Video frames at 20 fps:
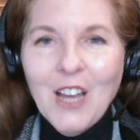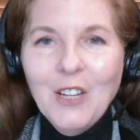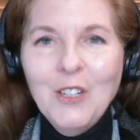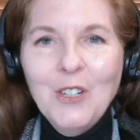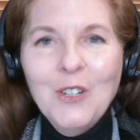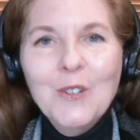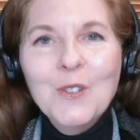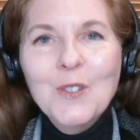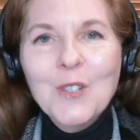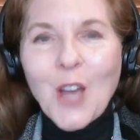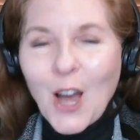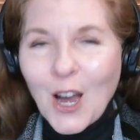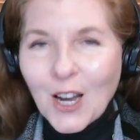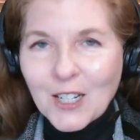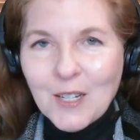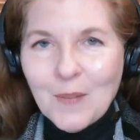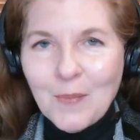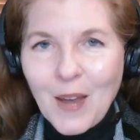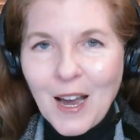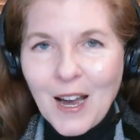You
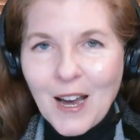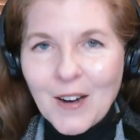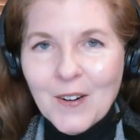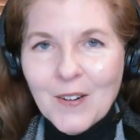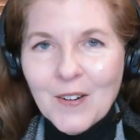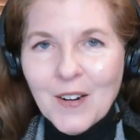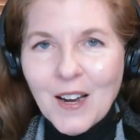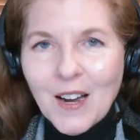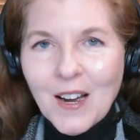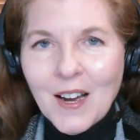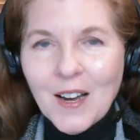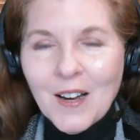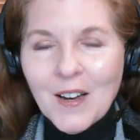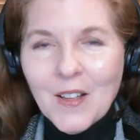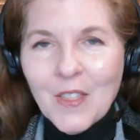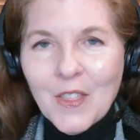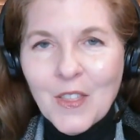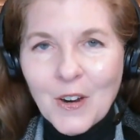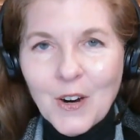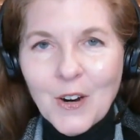talked about
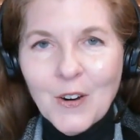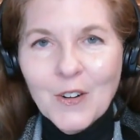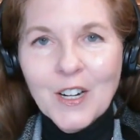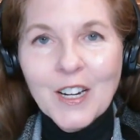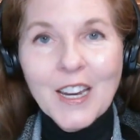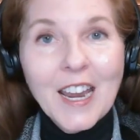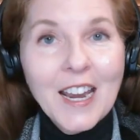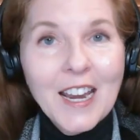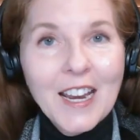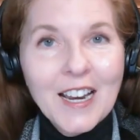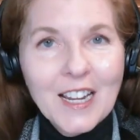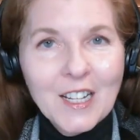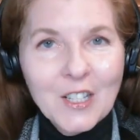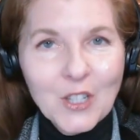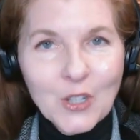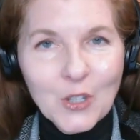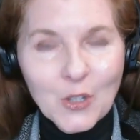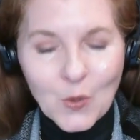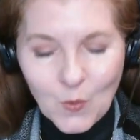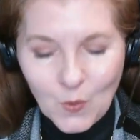the hurricane
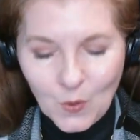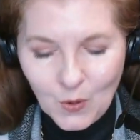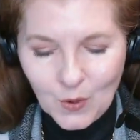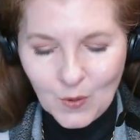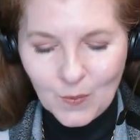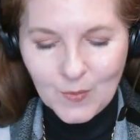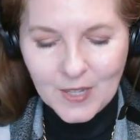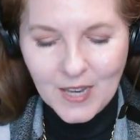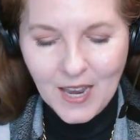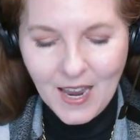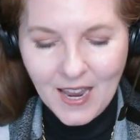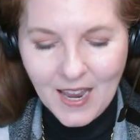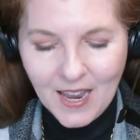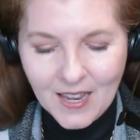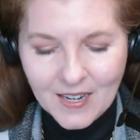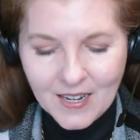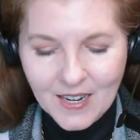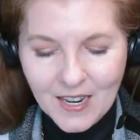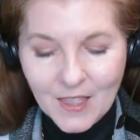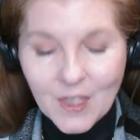and storms,
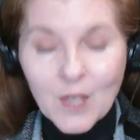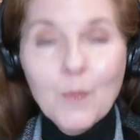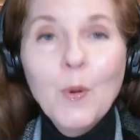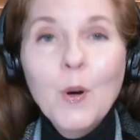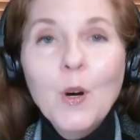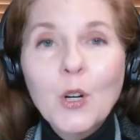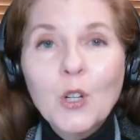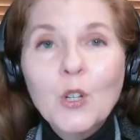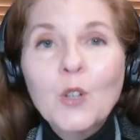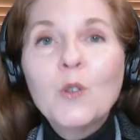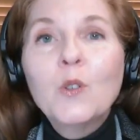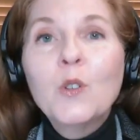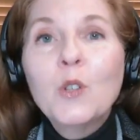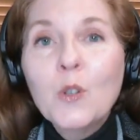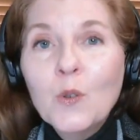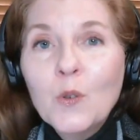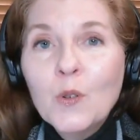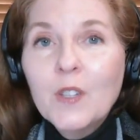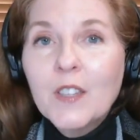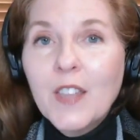and in the book, you
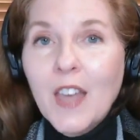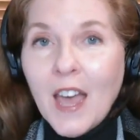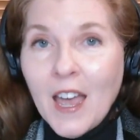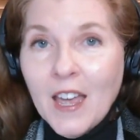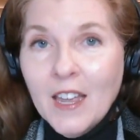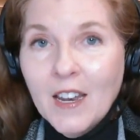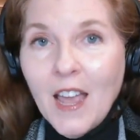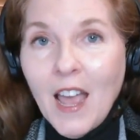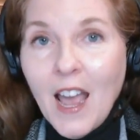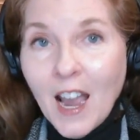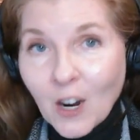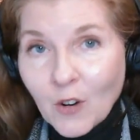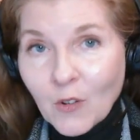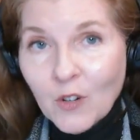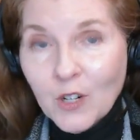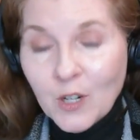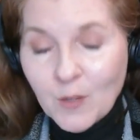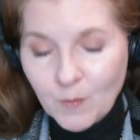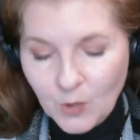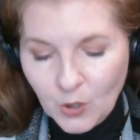use that
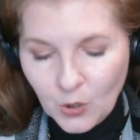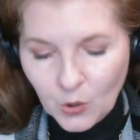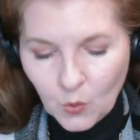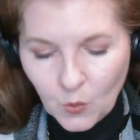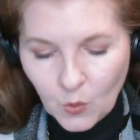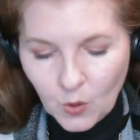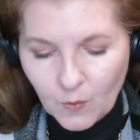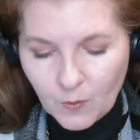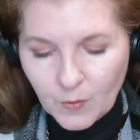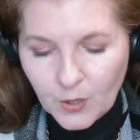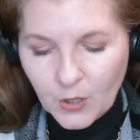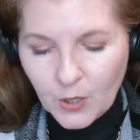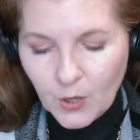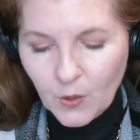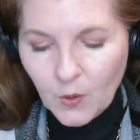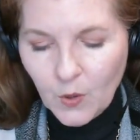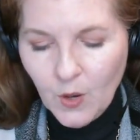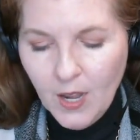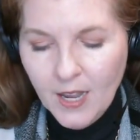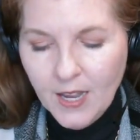acronym STORMS.
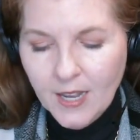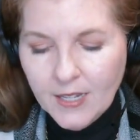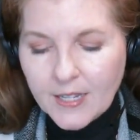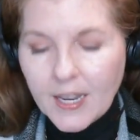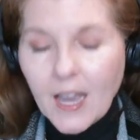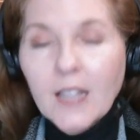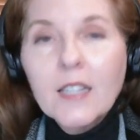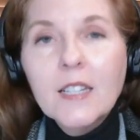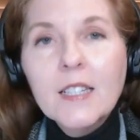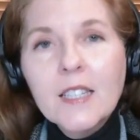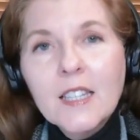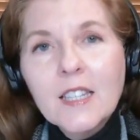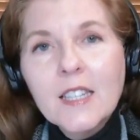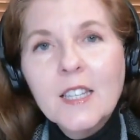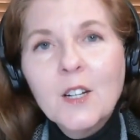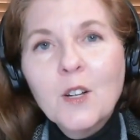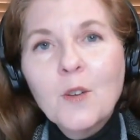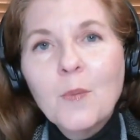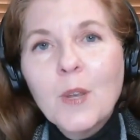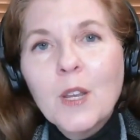So tell us a
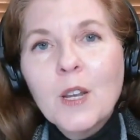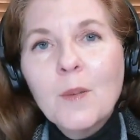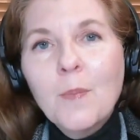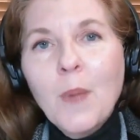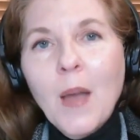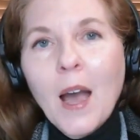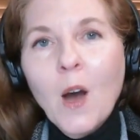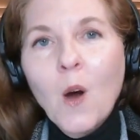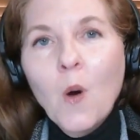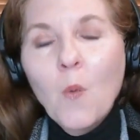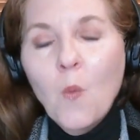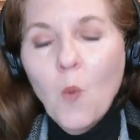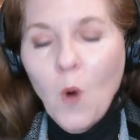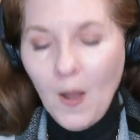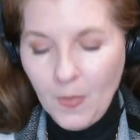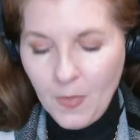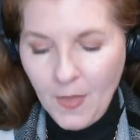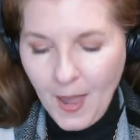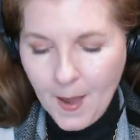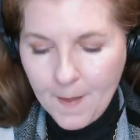little bit about
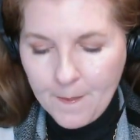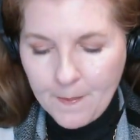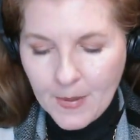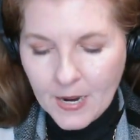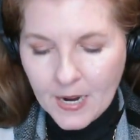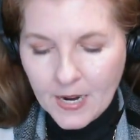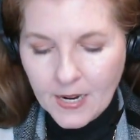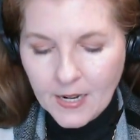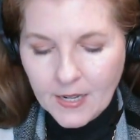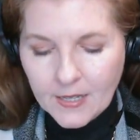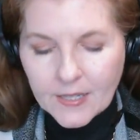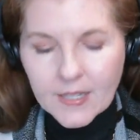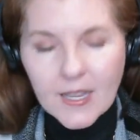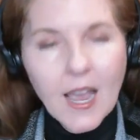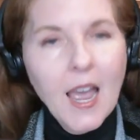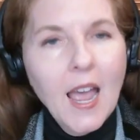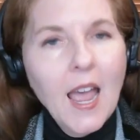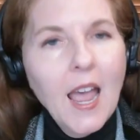what that means